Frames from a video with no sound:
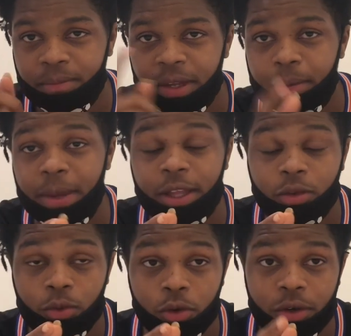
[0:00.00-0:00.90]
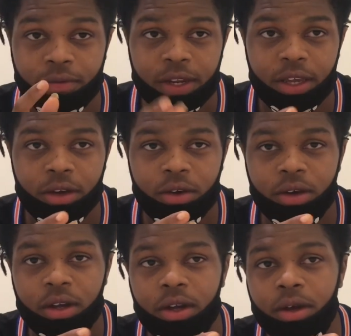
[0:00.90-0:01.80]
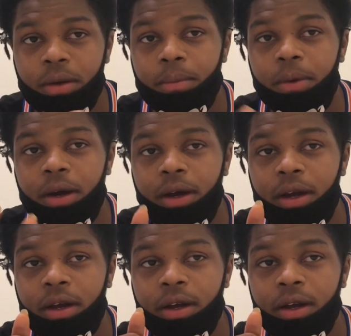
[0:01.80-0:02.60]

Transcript: I'm in the bathroom doing the video. But